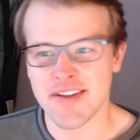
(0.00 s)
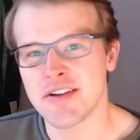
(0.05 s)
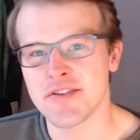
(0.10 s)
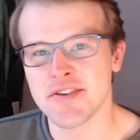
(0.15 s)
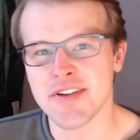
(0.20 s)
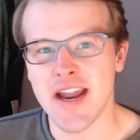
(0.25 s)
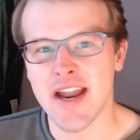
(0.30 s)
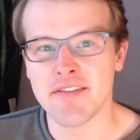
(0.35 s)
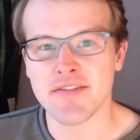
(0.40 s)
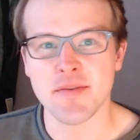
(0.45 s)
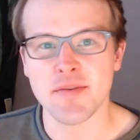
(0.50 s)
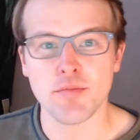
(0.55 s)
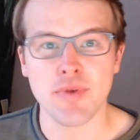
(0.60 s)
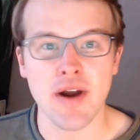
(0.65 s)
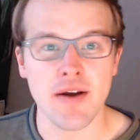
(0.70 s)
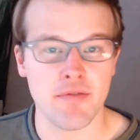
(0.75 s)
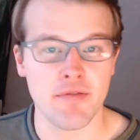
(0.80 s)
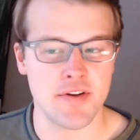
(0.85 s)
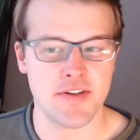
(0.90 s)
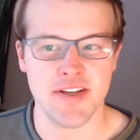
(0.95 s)
There's kind of some
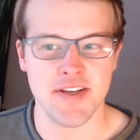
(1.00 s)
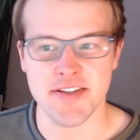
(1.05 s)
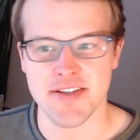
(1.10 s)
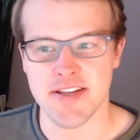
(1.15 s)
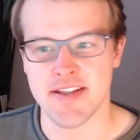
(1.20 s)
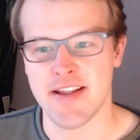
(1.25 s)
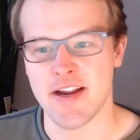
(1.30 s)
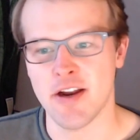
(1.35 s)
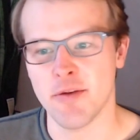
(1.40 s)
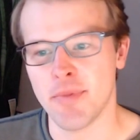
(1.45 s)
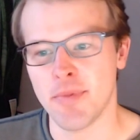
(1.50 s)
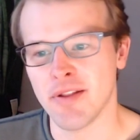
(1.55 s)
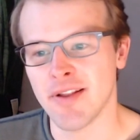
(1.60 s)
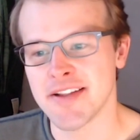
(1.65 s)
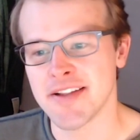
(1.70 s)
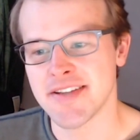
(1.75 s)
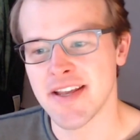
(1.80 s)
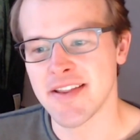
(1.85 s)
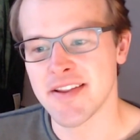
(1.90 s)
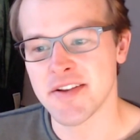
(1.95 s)
preferences in there, but
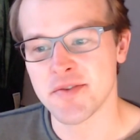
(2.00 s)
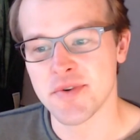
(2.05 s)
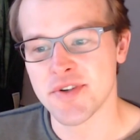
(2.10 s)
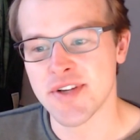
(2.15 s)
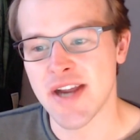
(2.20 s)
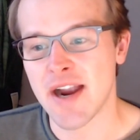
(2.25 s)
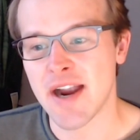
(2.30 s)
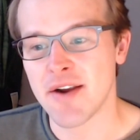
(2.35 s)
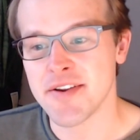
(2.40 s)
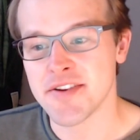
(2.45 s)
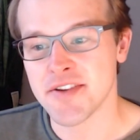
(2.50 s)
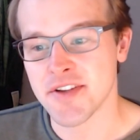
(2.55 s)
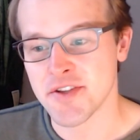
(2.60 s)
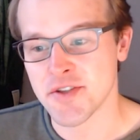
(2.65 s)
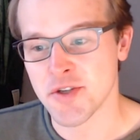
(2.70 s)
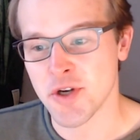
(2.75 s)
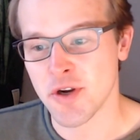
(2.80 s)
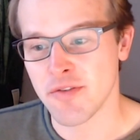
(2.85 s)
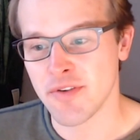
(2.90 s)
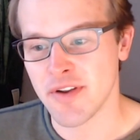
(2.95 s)
let's say this retiree is
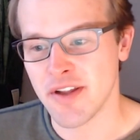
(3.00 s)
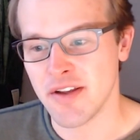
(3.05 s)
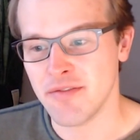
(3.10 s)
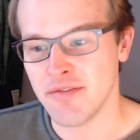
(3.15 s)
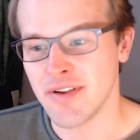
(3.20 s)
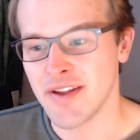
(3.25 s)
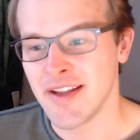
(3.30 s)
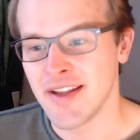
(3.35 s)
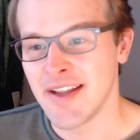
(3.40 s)
conservative.